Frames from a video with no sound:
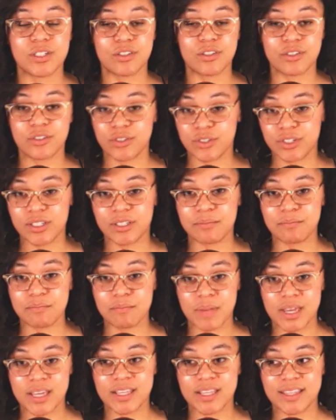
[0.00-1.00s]
could
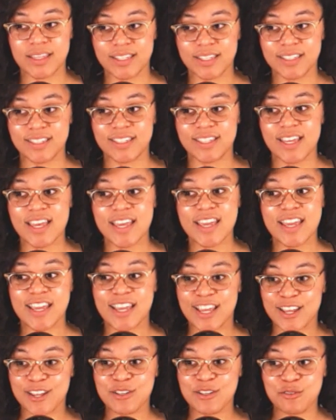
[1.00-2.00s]
make this
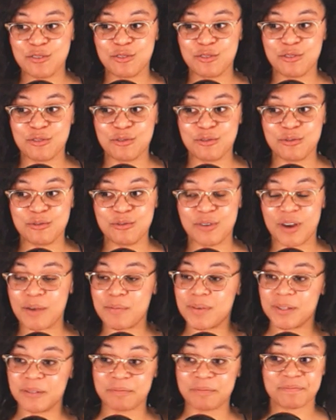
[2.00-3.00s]
into, I
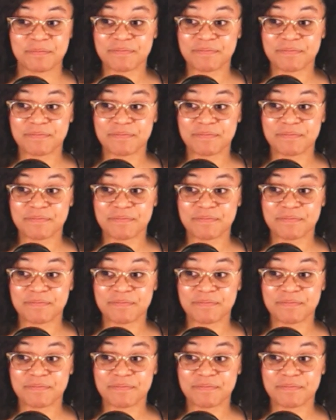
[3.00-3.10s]
mean,